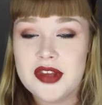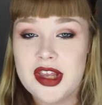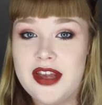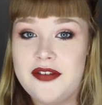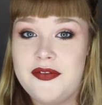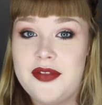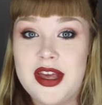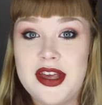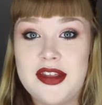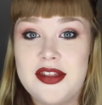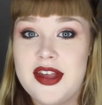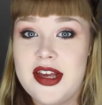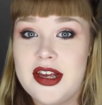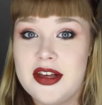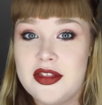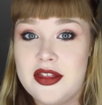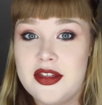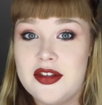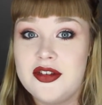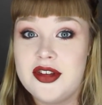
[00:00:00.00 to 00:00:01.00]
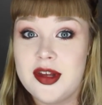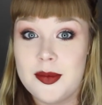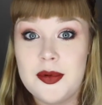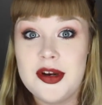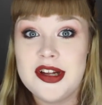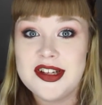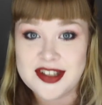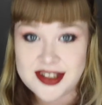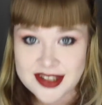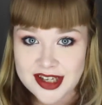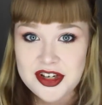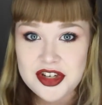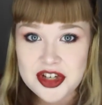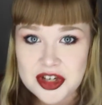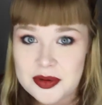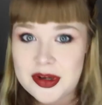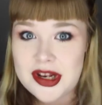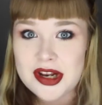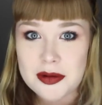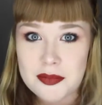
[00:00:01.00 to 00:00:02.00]
if they think that someone has sent
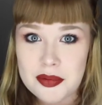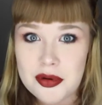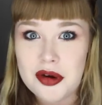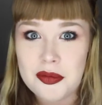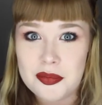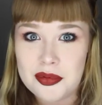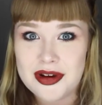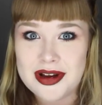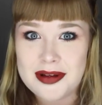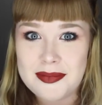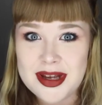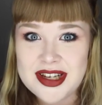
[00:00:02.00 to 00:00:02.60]
you an inappropriate